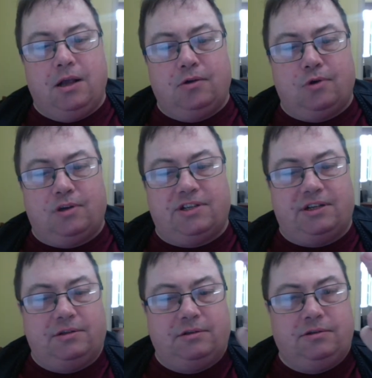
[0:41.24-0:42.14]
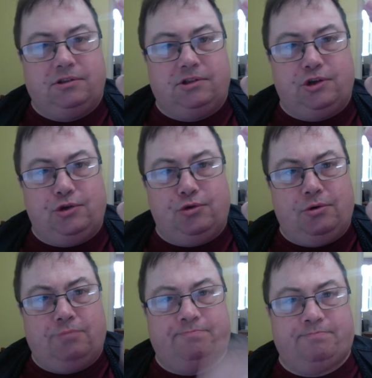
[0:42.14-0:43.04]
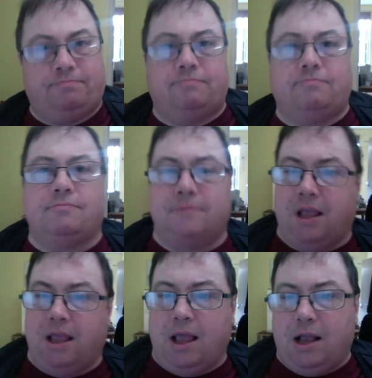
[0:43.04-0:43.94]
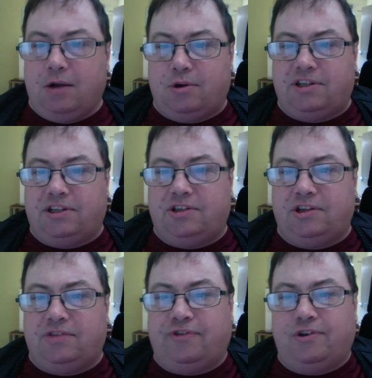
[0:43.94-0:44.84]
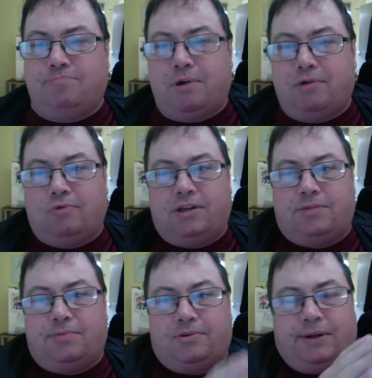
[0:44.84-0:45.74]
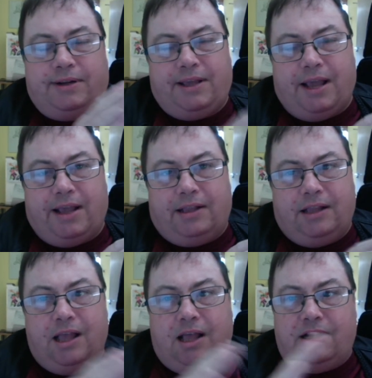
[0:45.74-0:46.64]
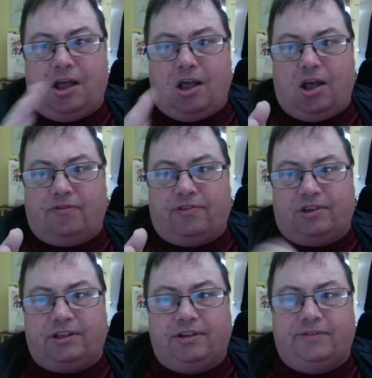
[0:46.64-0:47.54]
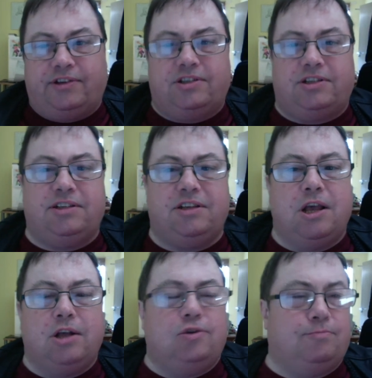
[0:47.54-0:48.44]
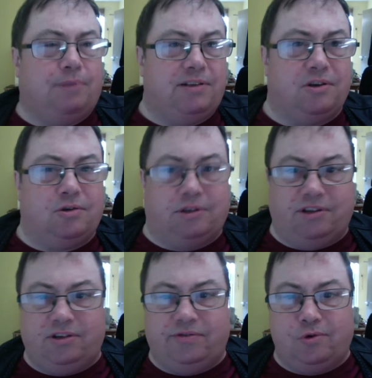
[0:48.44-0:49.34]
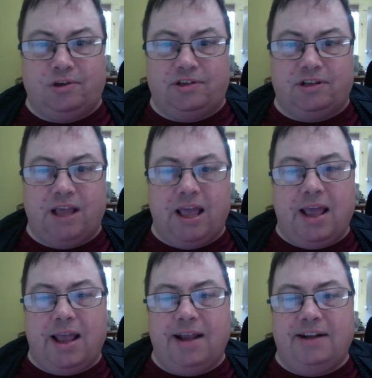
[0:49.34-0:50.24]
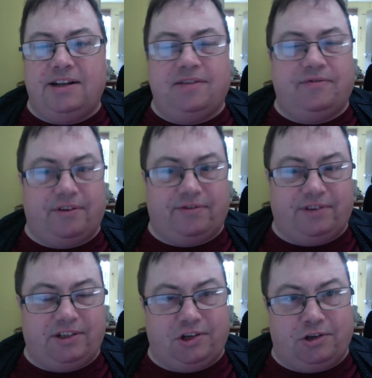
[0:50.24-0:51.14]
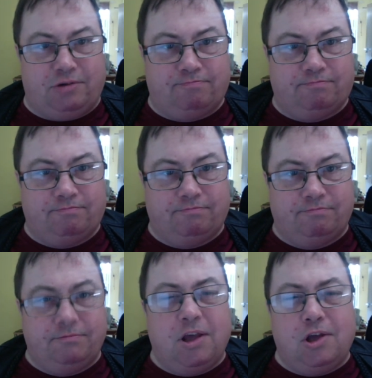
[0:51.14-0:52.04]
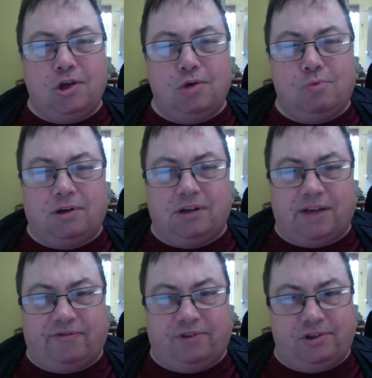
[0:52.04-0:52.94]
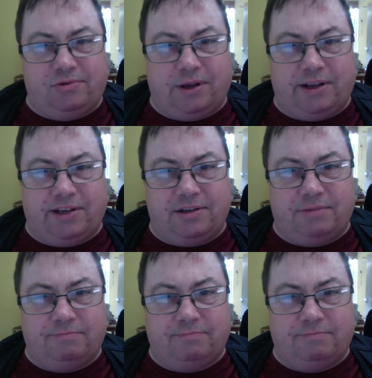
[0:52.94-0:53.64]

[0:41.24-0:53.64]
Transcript: Question 2. Question 2. The first boat race between Yale and Harvard universities took place on the 3rd of August 1852. Who won that first race?